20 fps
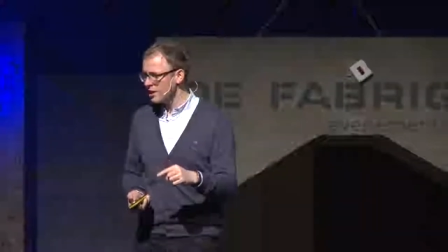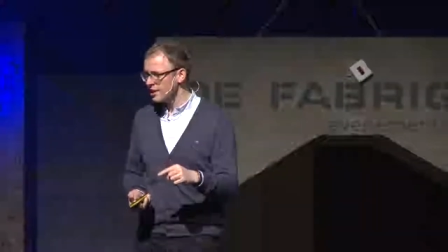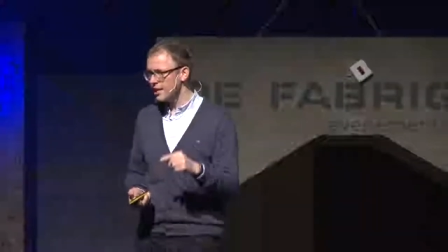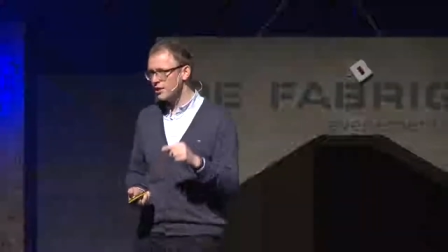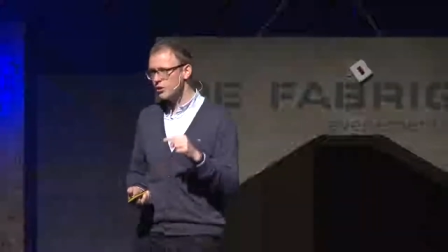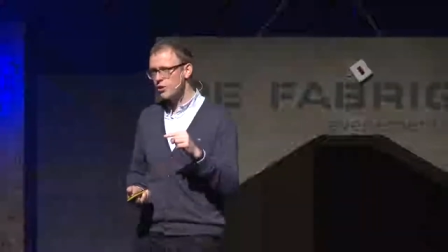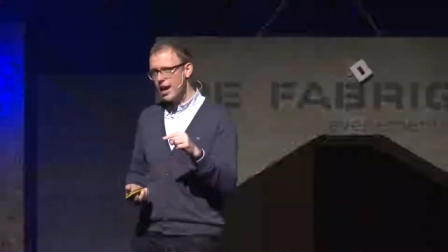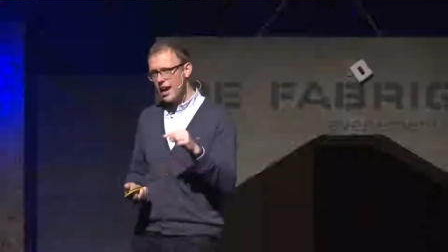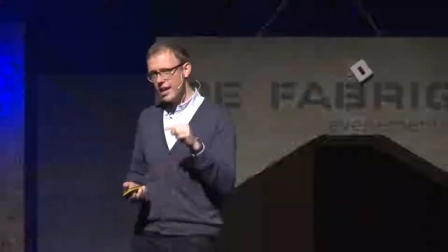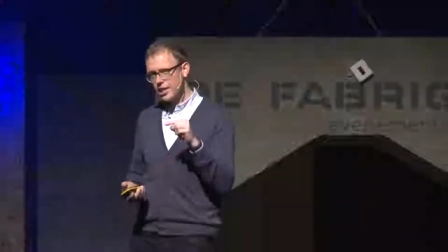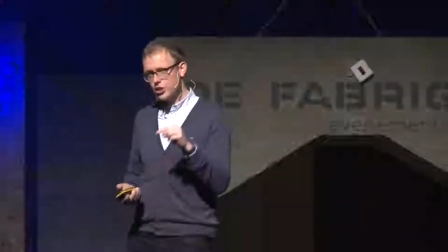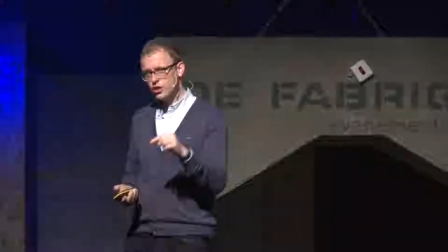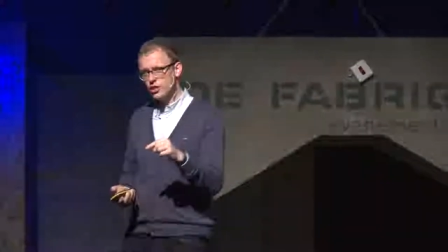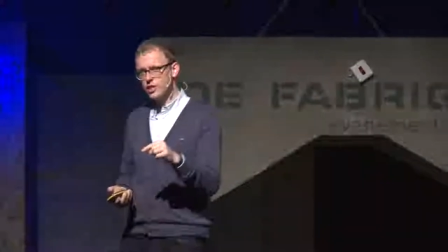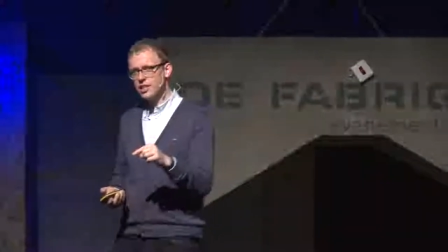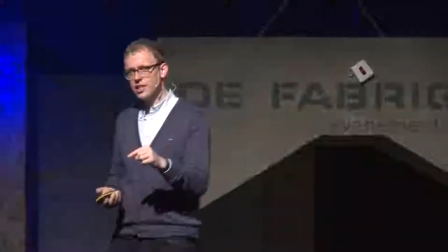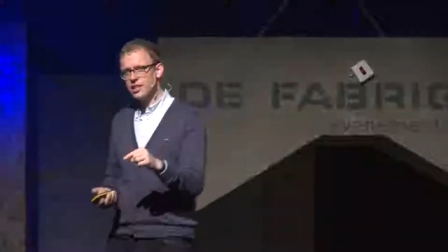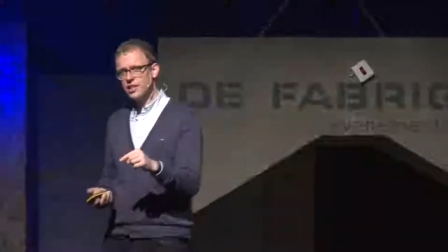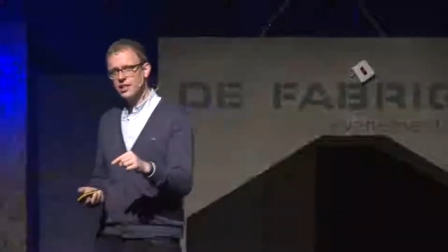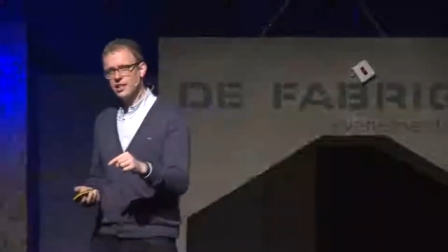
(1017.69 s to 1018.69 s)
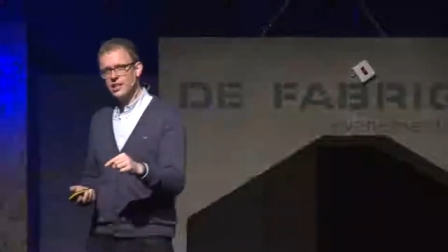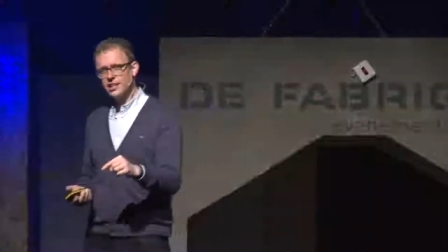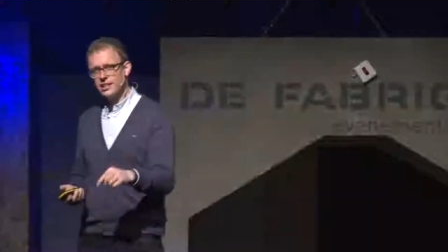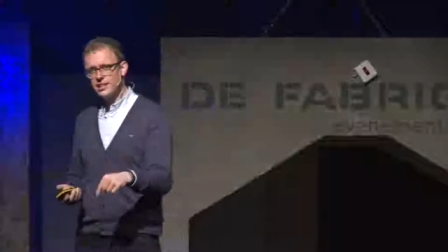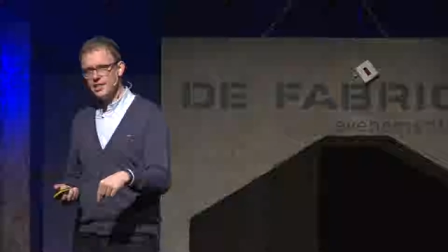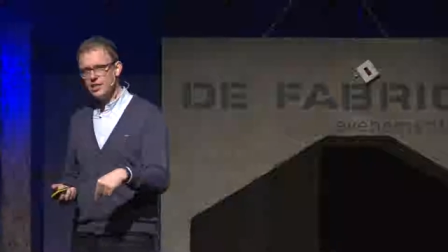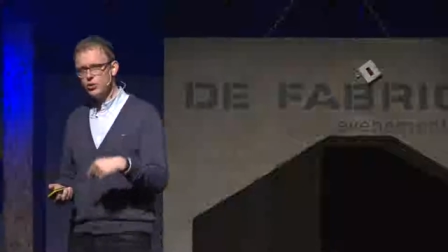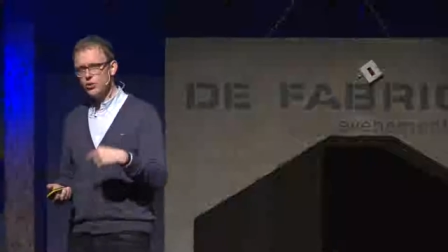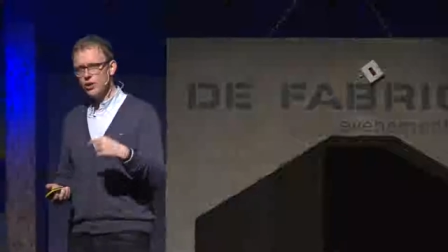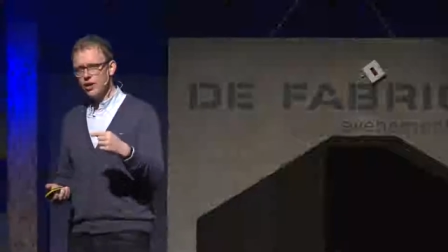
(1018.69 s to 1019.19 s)
then you actually
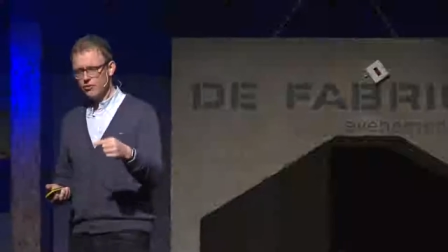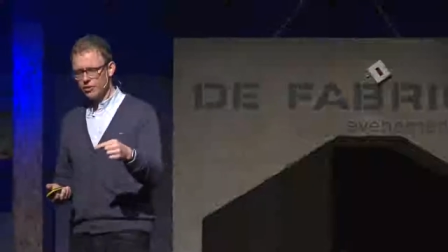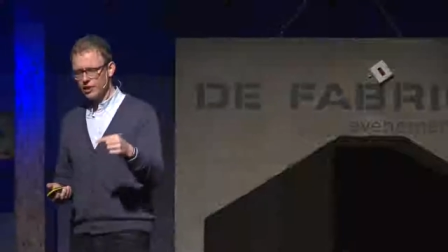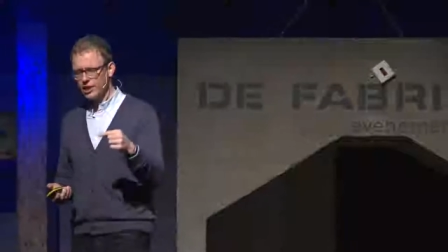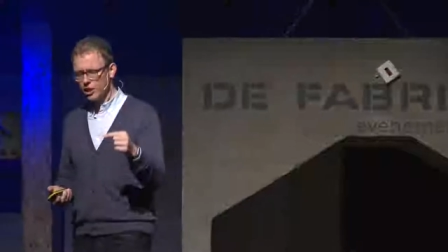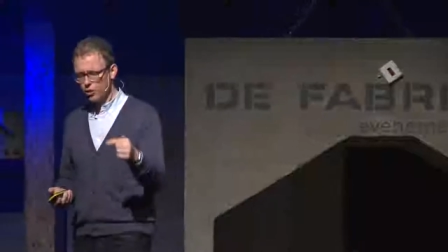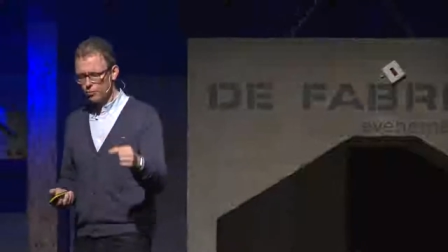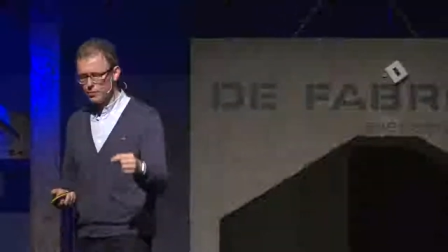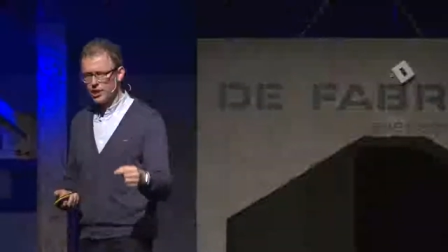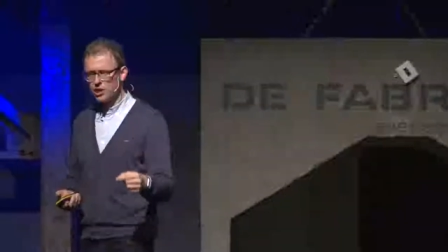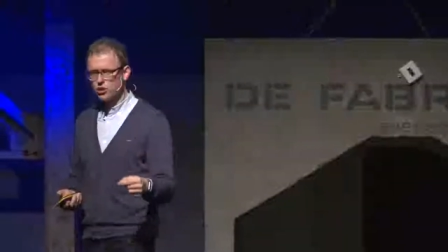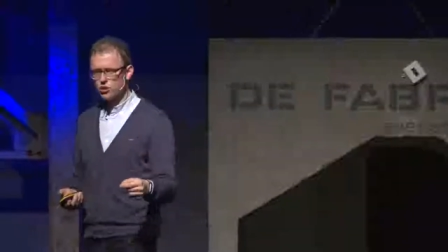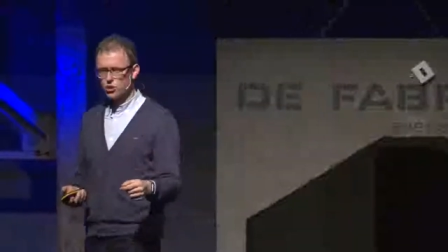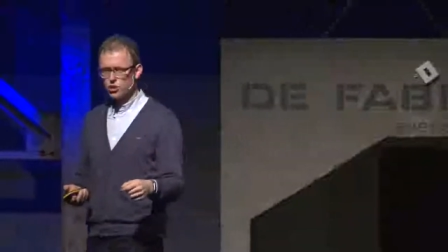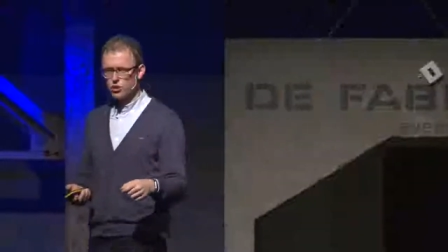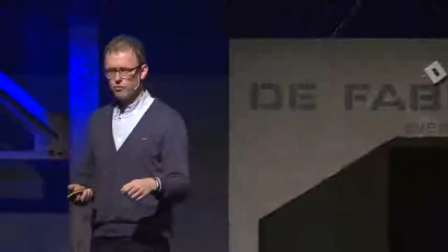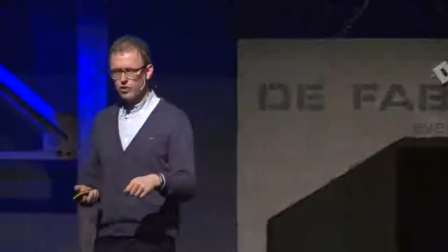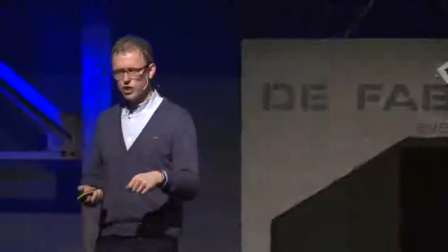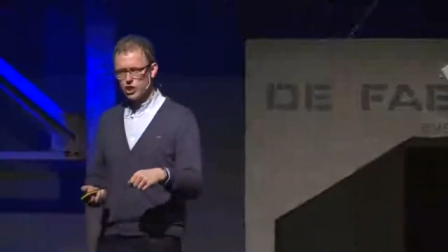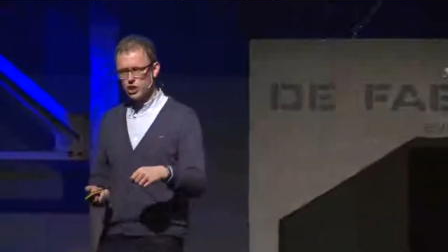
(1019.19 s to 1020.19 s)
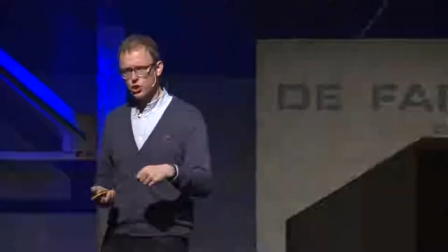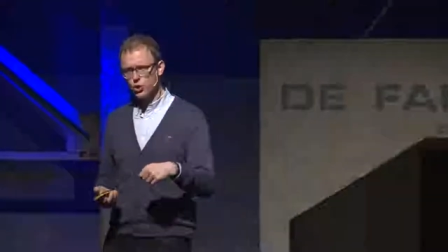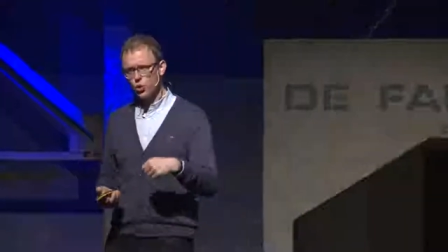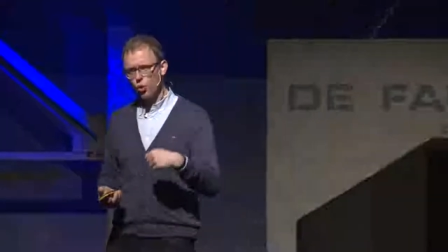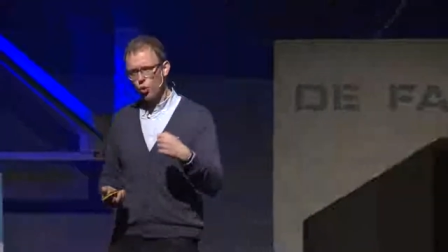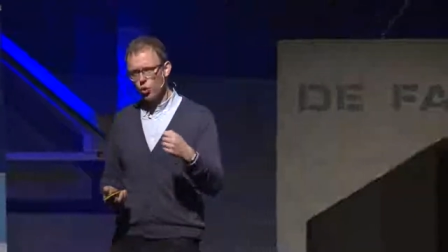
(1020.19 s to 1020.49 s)
need to have a recommender system which is an